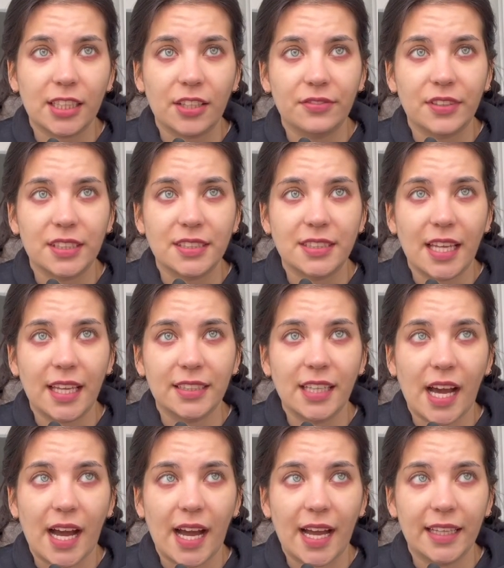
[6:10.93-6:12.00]
this dead
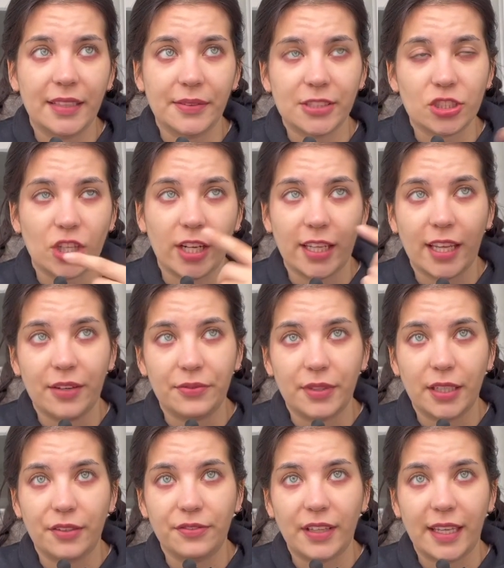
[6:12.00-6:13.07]
guy that was trying to get
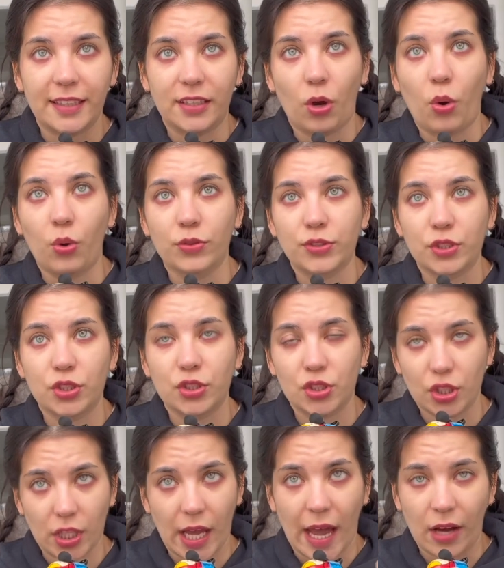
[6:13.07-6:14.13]
rid of like the whole
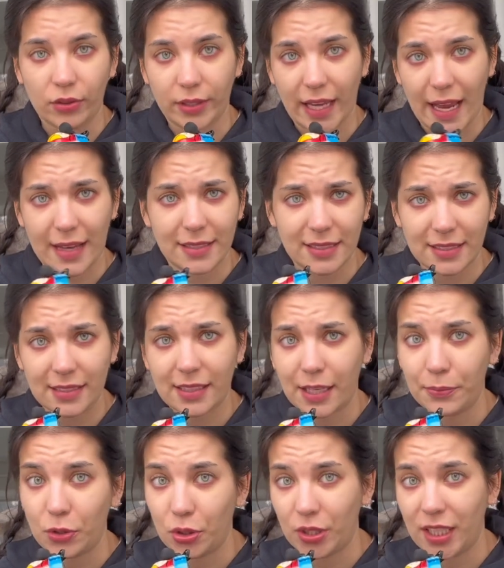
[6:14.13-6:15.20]
outcast
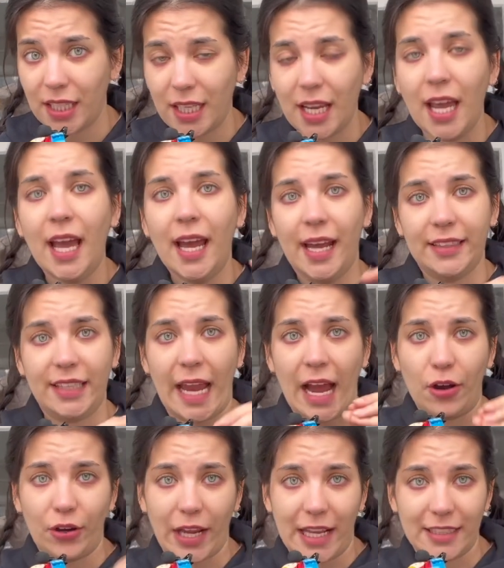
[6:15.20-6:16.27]
community, and the
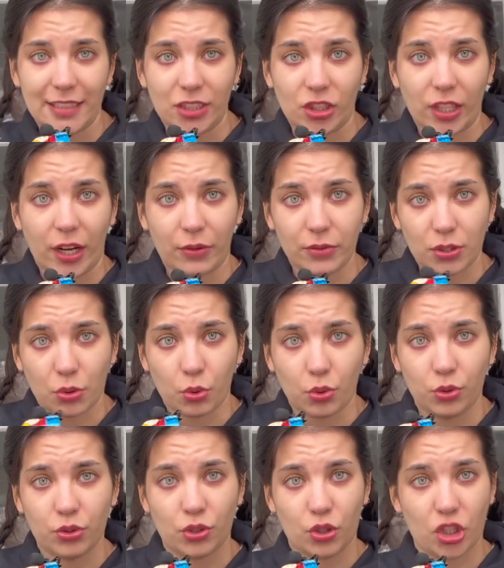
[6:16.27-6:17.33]
outcasts are now in
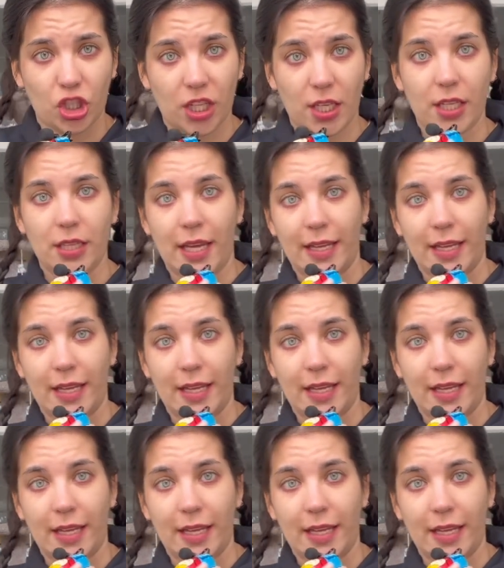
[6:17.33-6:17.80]
school, so she